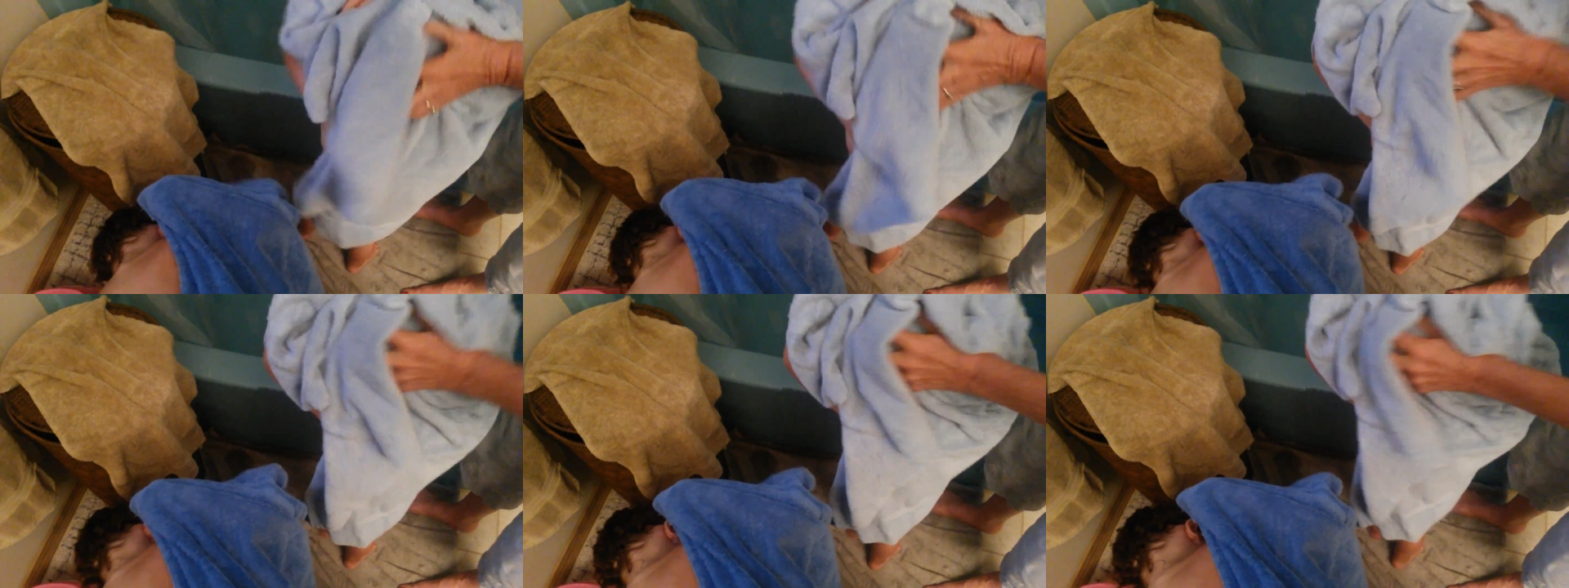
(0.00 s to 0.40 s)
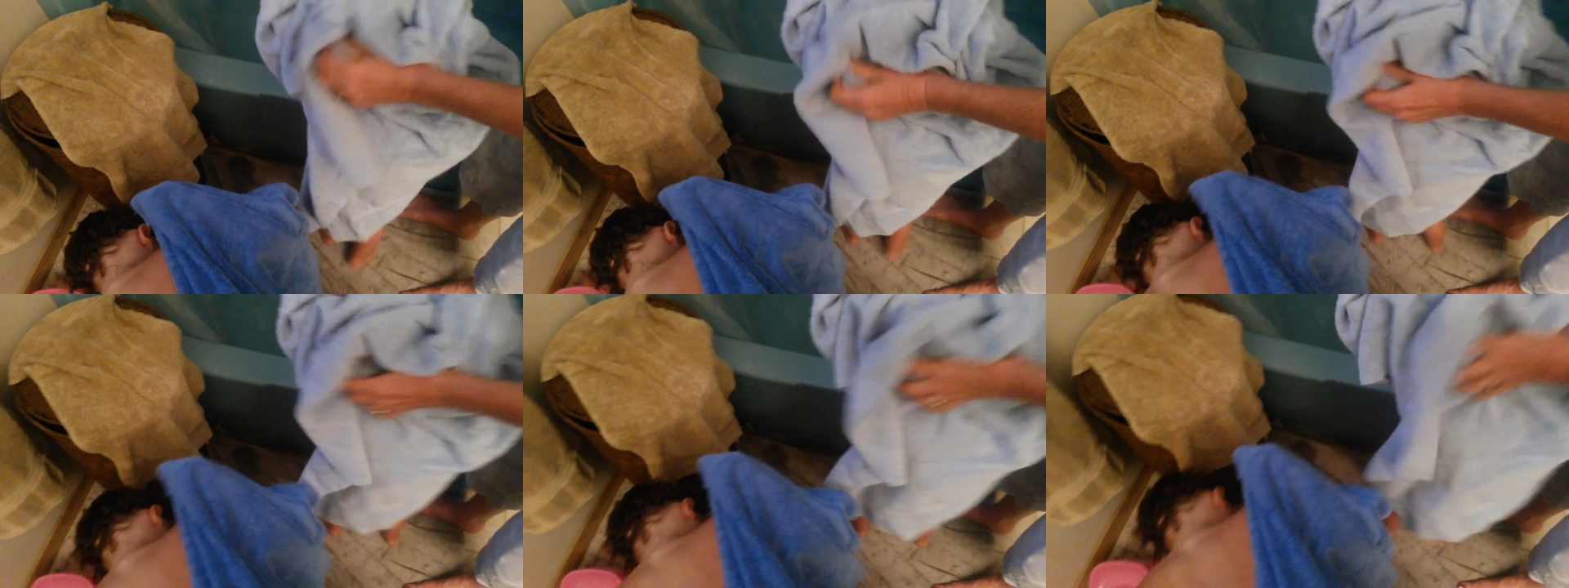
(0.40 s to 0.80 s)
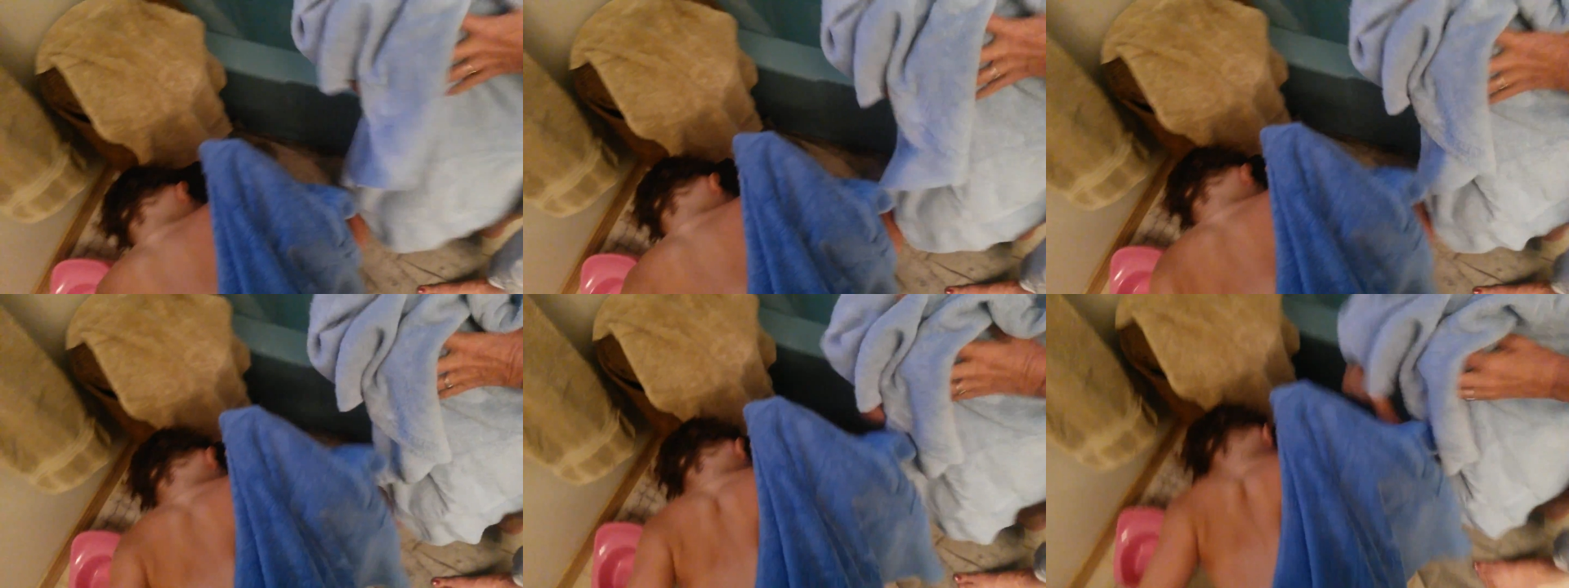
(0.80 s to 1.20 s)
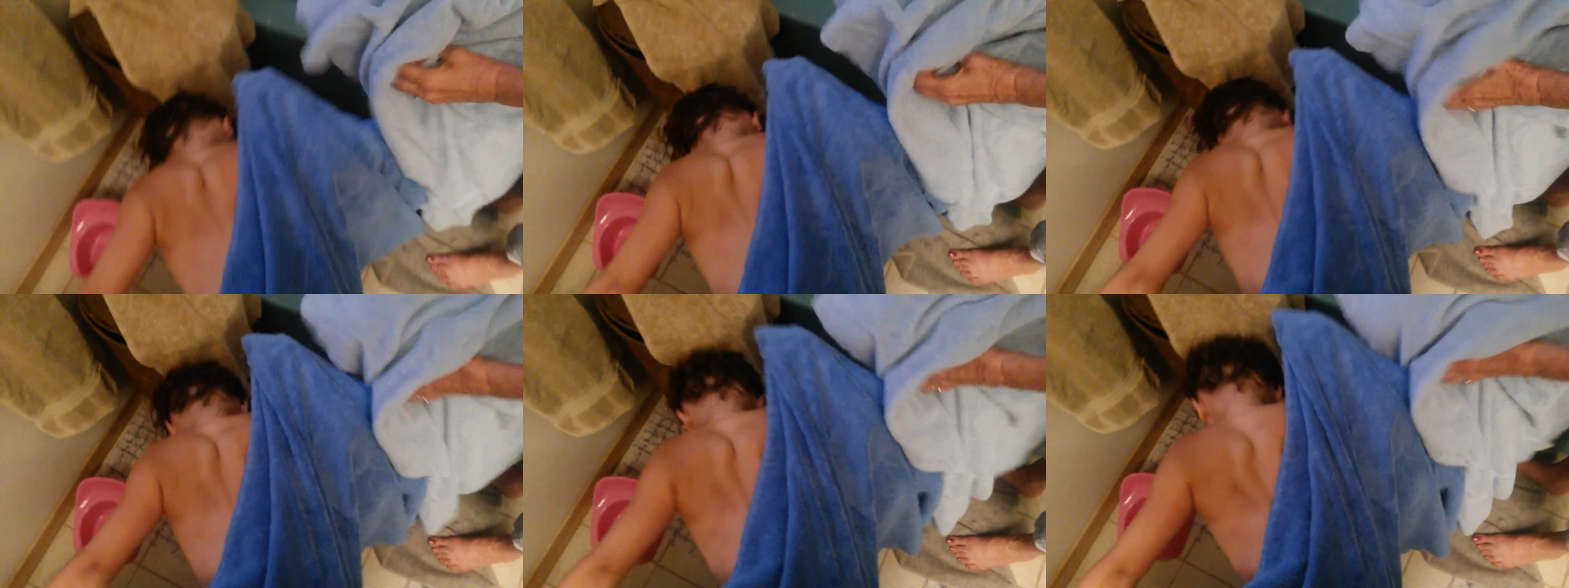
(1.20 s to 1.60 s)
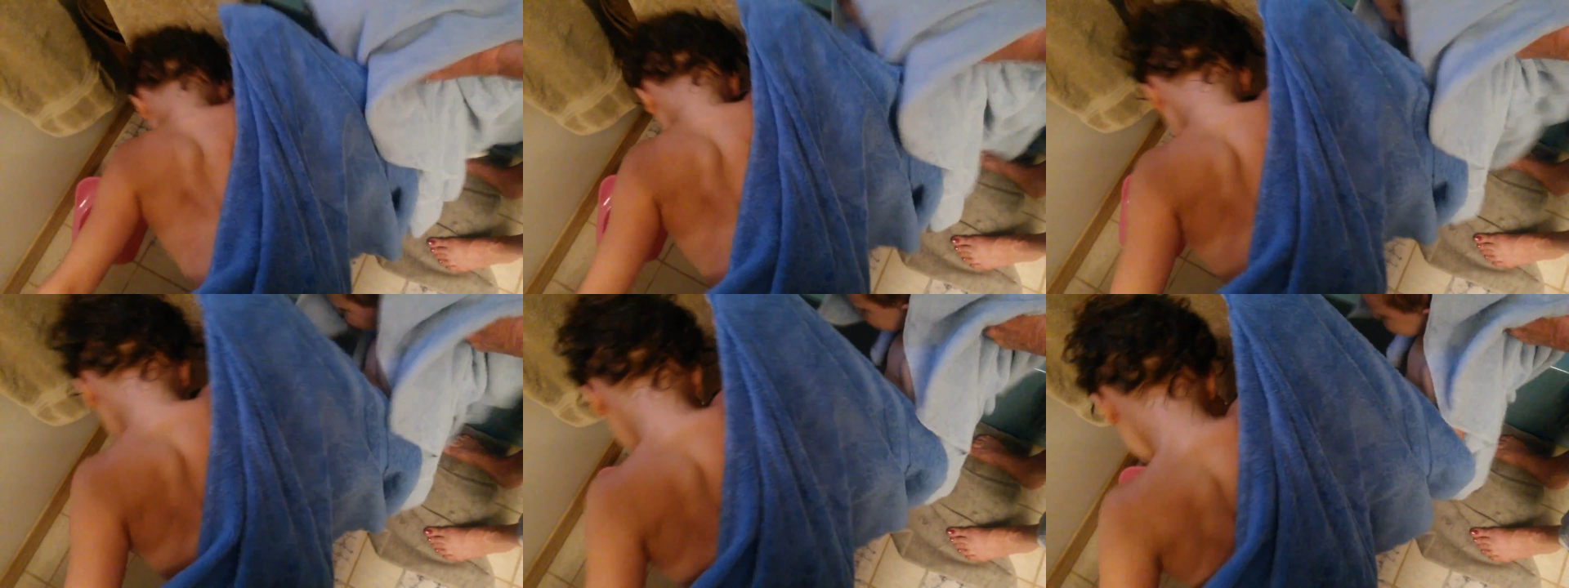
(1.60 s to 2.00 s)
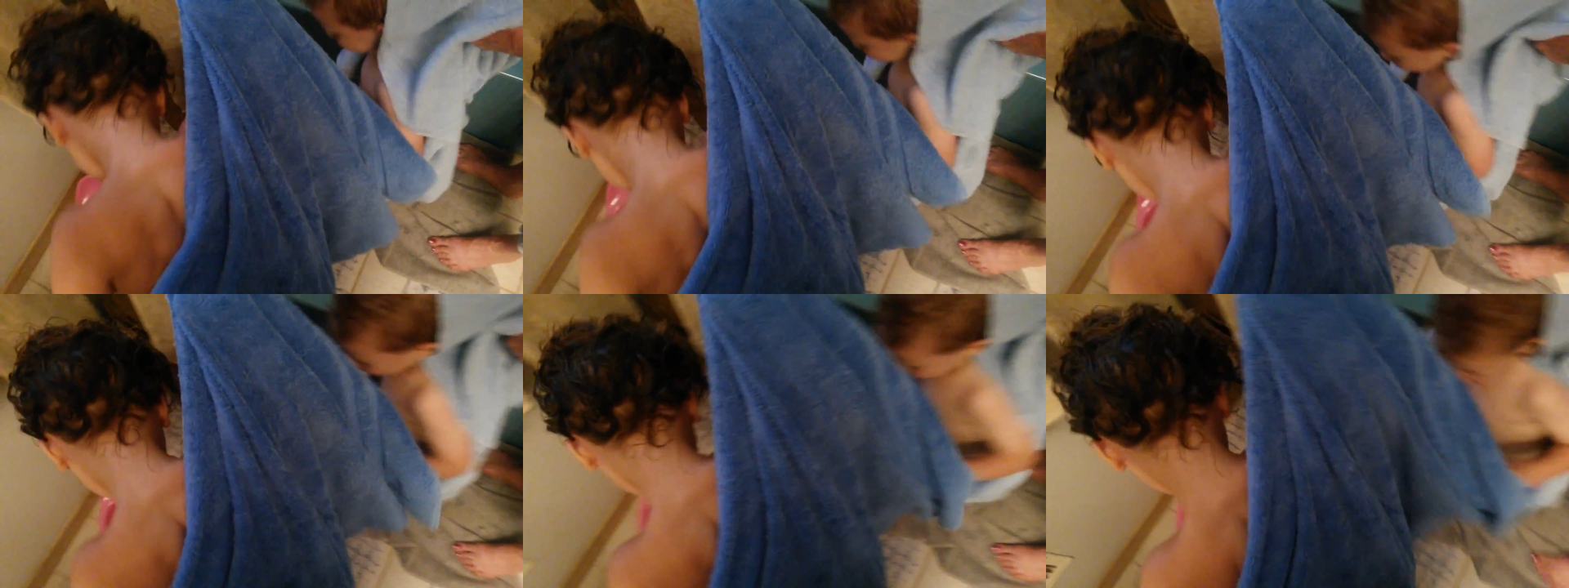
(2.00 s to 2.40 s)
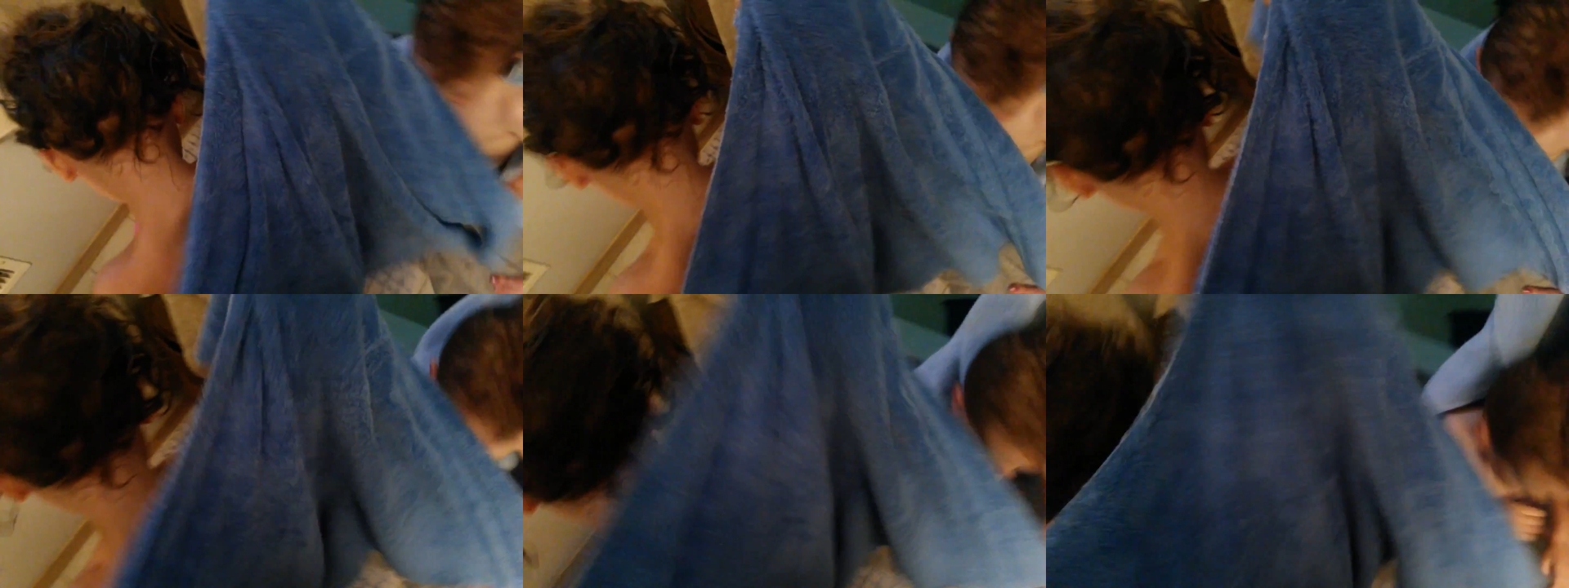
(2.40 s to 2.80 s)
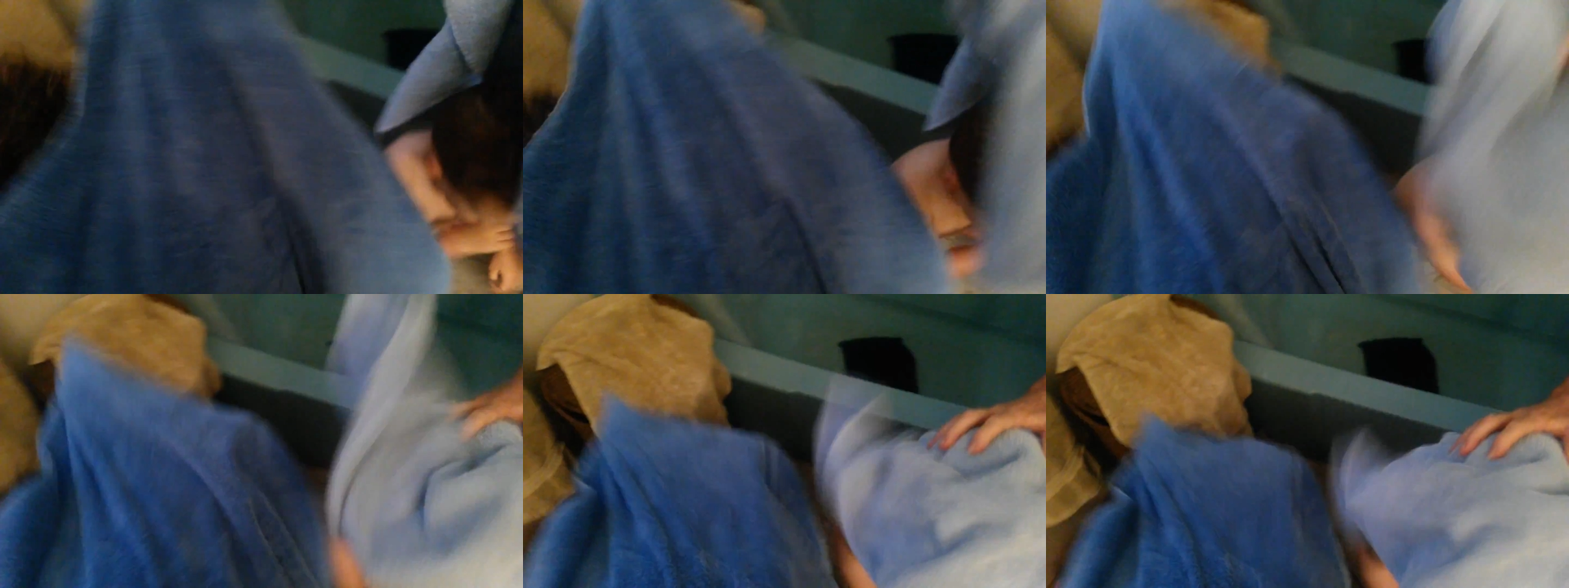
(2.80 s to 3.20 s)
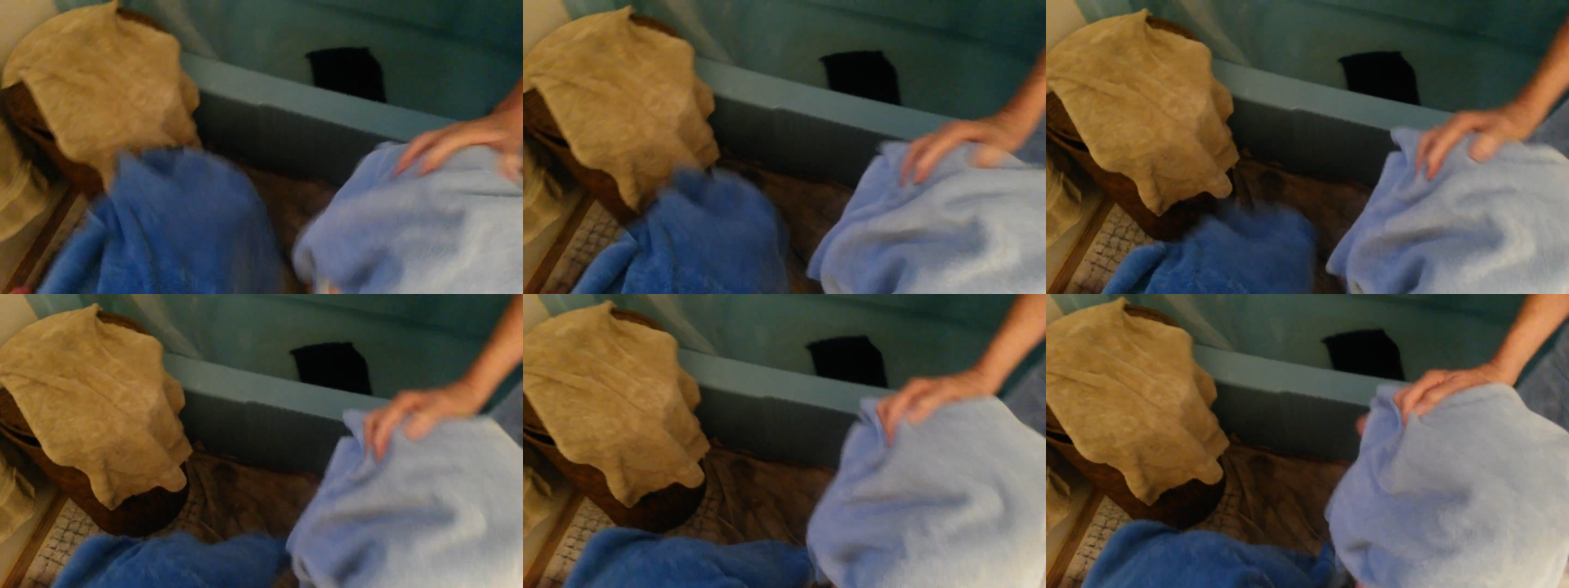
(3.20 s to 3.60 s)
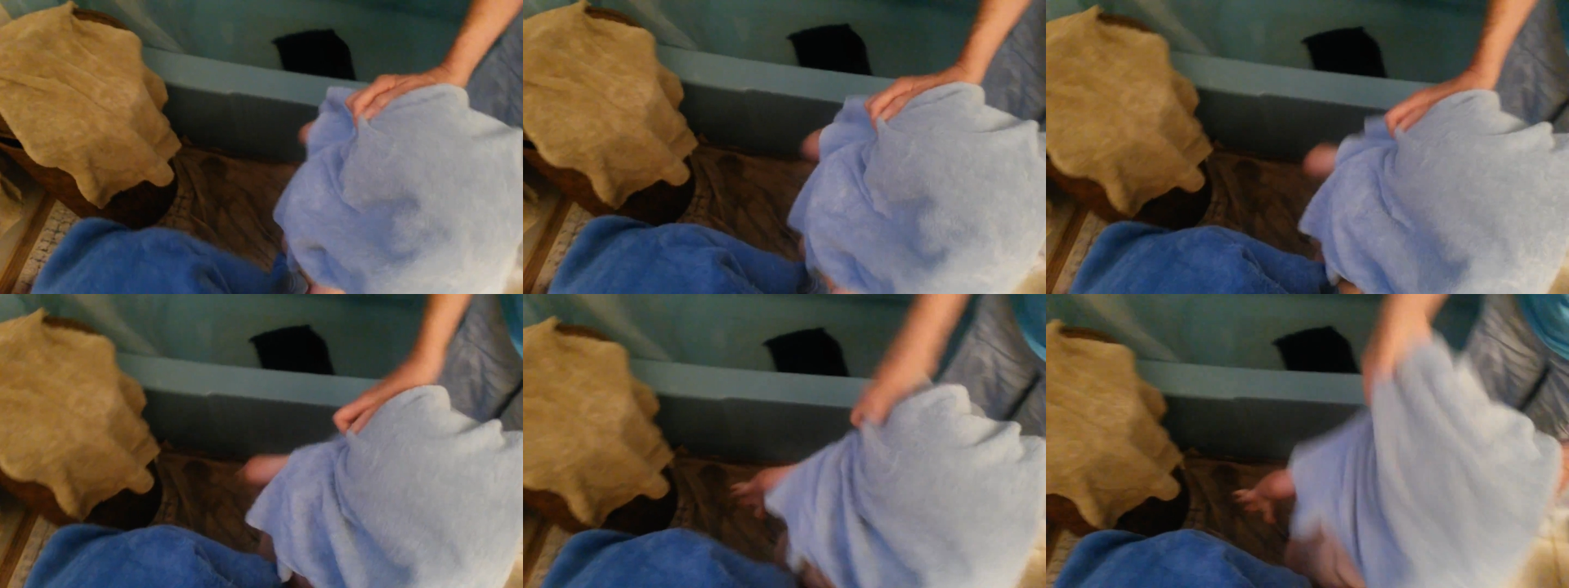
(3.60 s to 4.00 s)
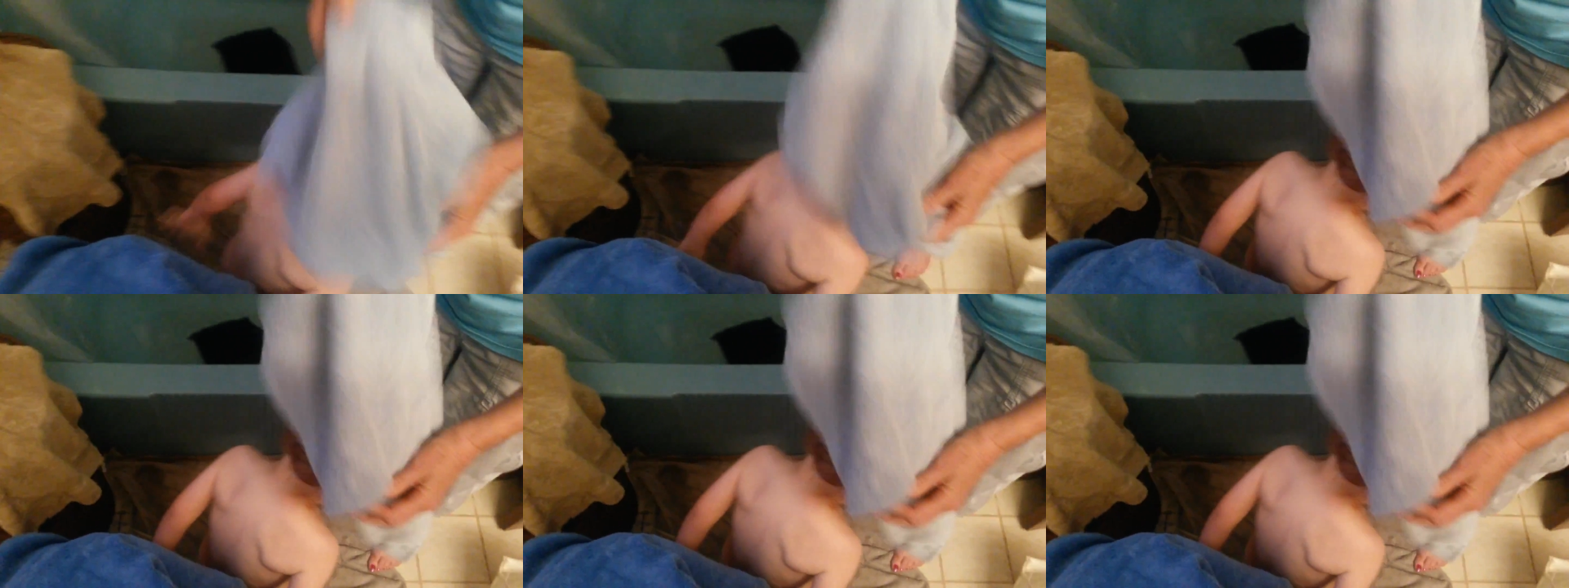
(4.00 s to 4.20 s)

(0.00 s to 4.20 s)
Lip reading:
No face is visible, so there are no lips to read.